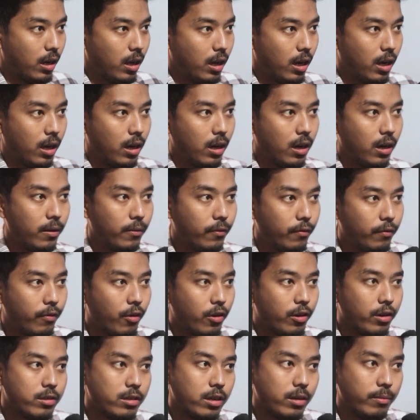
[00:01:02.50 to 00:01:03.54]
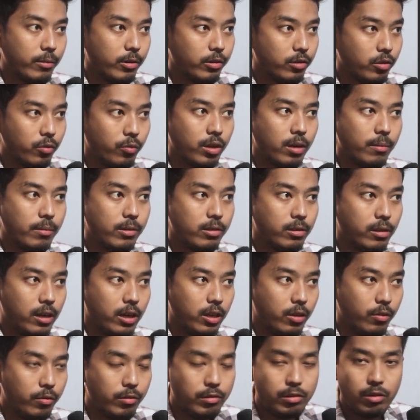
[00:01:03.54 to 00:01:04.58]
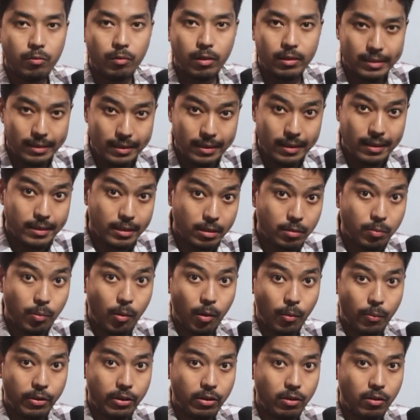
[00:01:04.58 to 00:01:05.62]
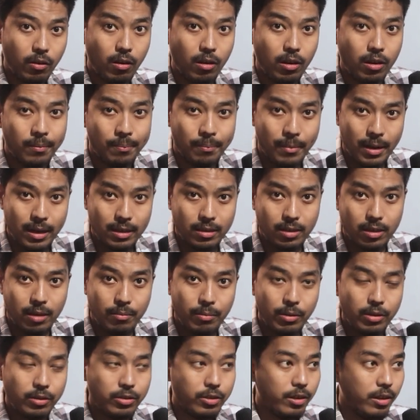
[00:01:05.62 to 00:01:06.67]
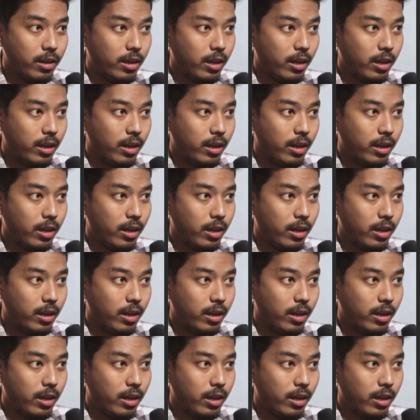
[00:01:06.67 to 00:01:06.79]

For this animation, we are basically using one CSS property called mask image,